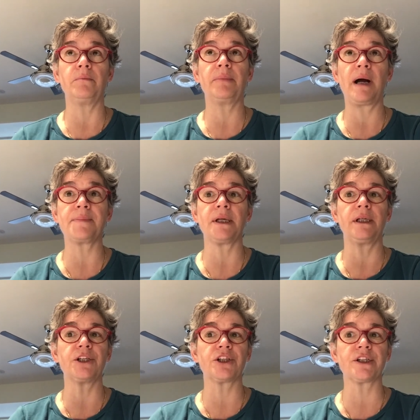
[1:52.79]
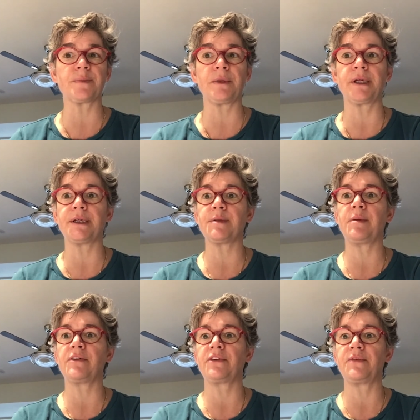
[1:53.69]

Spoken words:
population split is about